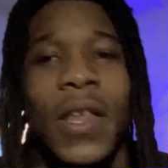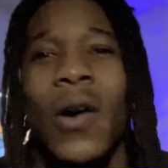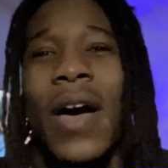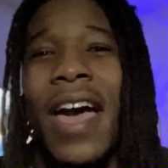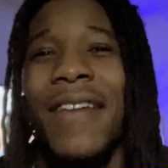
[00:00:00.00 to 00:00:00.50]

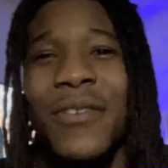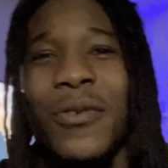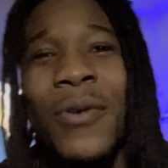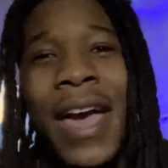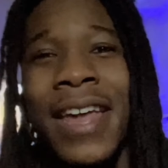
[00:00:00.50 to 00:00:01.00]
they'll have
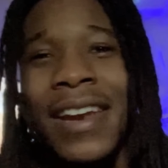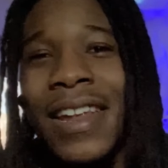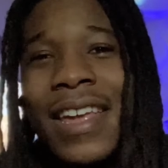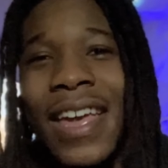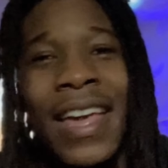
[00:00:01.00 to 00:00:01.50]
you edit
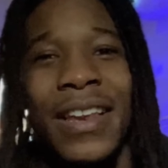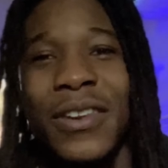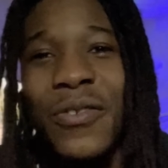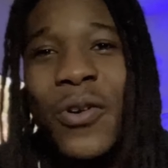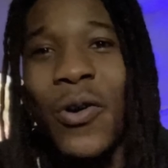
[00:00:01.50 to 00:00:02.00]
it
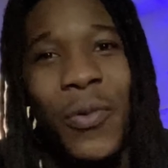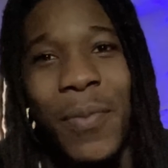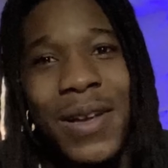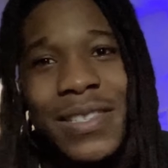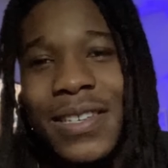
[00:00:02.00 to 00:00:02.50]
and do a whole
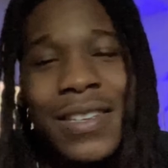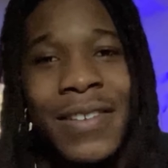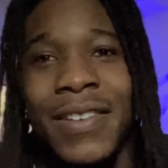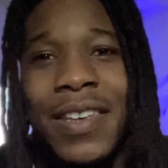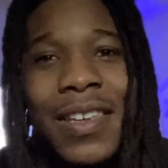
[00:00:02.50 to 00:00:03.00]
bunch of
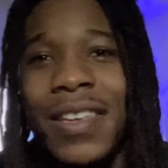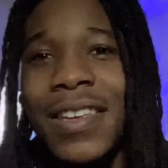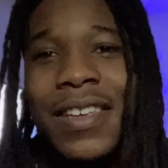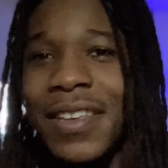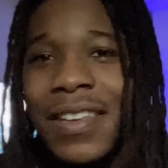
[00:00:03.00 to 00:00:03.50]

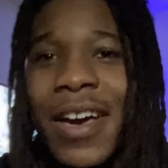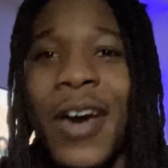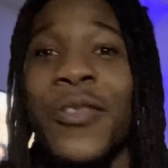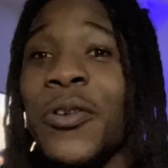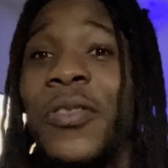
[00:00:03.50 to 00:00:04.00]

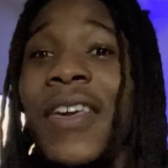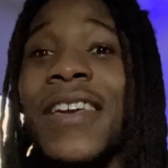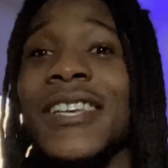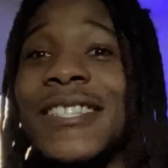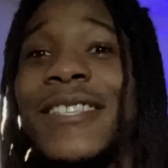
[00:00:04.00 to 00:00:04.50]
other
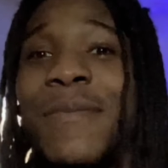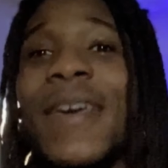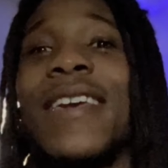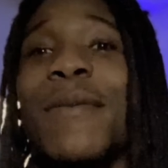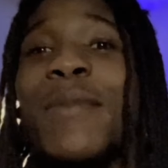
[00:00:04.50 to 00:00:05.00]
things to
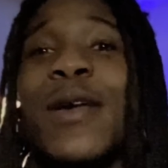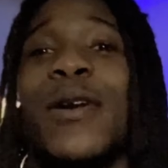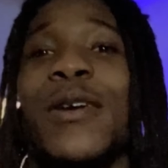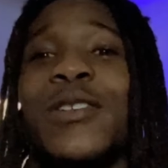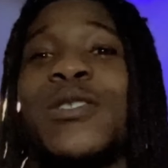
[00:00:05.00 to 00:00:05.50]
make it
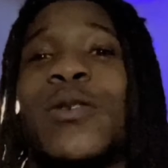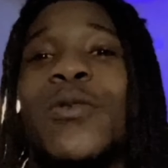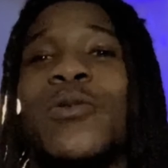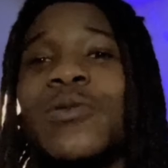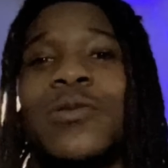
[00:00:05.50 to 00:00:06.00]
better.
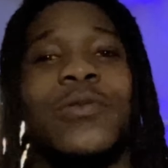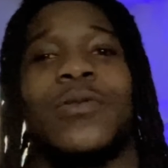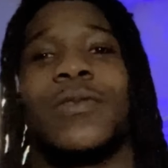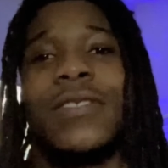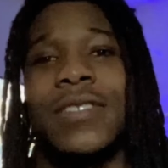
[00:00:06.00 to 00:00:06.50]
So
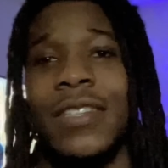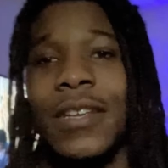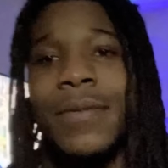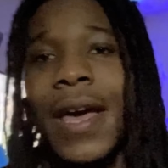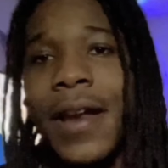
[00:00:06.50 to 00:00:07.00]
to
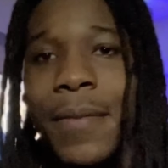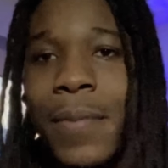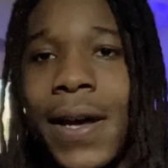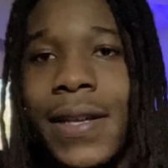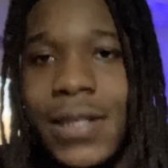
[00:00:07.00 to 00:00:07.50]
nip that in the
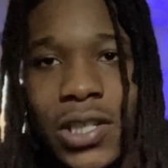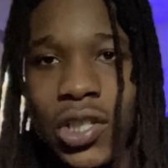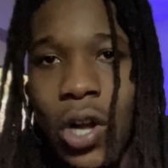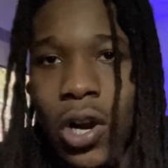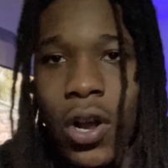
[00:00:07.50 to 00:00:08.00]
bud, just
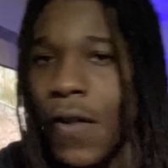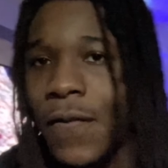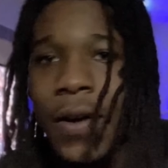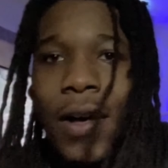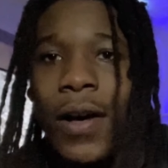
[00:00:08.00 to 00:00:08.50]
start
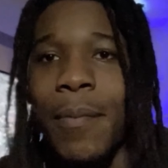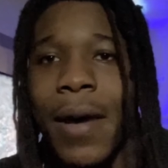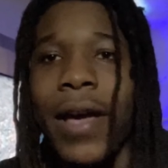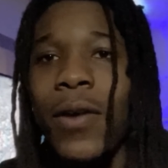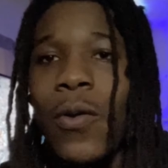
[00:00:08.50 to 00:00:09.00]
off
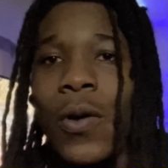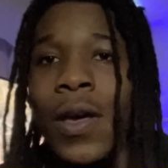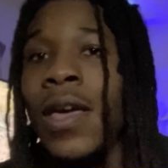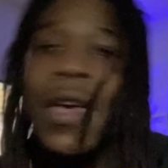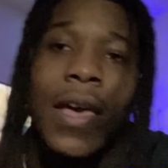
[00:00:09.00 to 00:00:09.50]
by
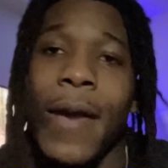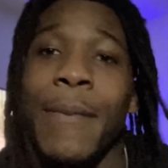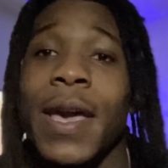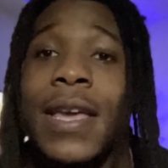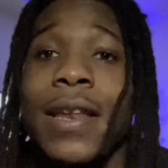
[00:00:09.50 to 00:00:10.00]
going
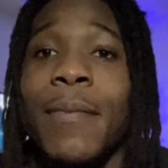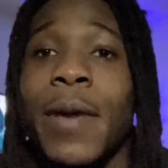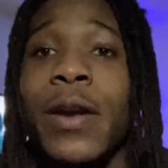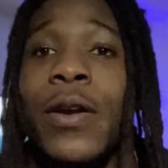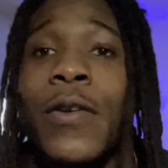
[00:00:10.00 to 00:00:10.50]
and making it
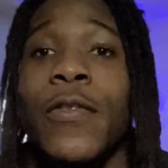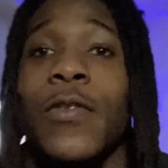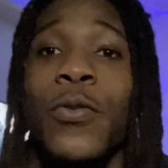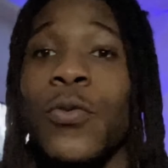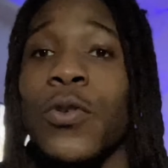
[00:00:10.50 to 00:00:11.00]
better
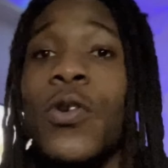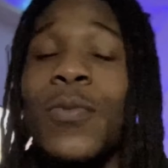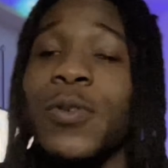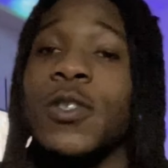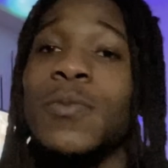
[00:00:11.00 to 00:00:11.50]
through your
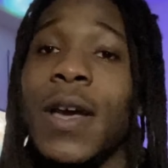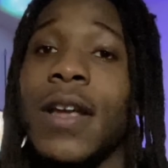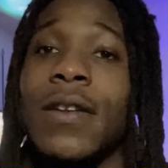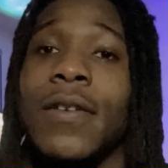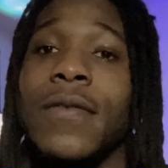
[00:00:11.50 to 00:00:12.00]

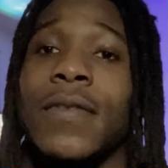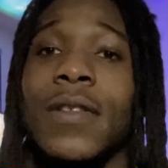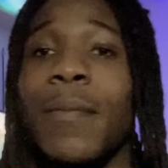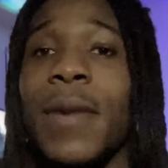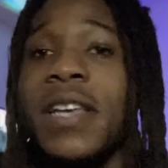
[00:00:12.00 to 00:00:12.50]
perspective,
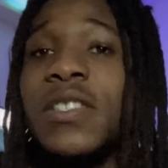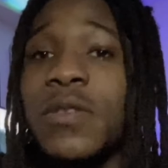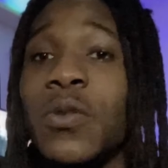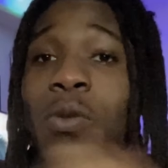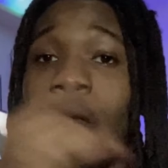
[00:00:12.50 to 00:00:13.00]
the
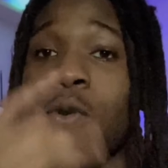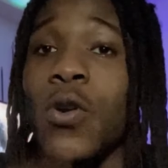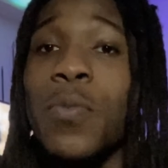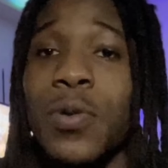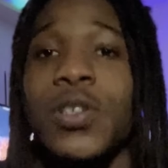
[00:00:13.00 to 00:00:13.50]
best through
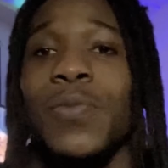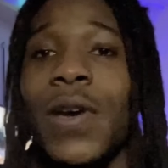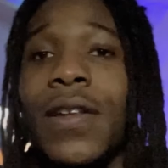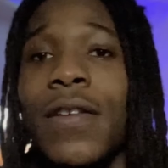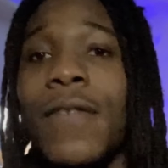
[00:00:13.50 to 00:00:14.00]
your
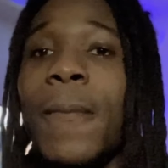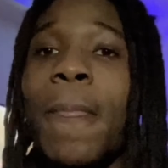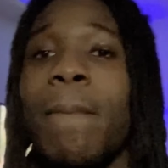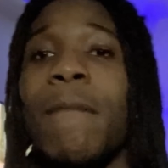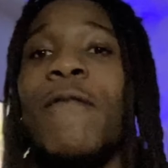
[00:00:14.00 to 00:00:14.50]
perspective,
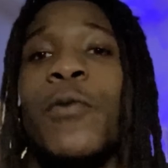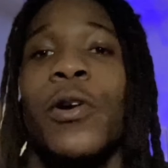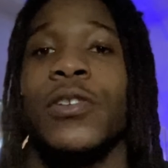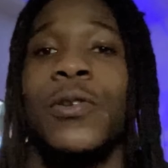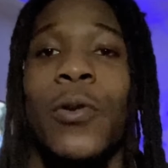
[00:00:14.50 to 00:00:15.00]

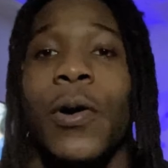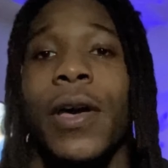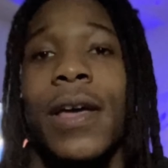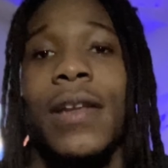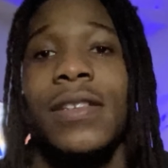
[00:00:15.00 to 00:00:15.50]
before you go
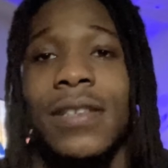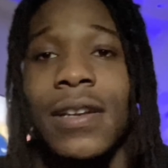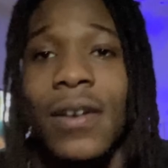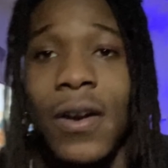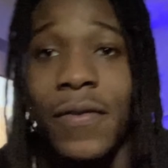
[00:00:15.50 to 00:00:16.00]
ahead and
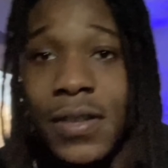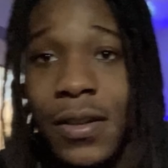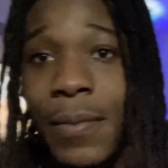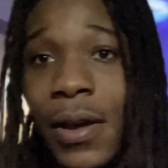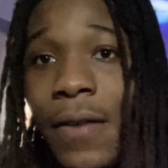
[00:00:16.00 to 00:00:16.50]
send it off
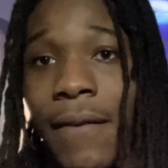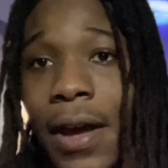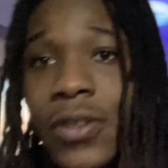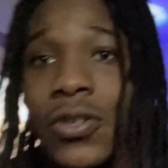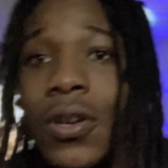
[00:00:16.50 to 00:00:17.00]
to the
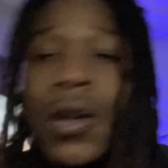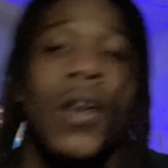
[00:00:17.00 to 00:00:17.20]
manufacturer.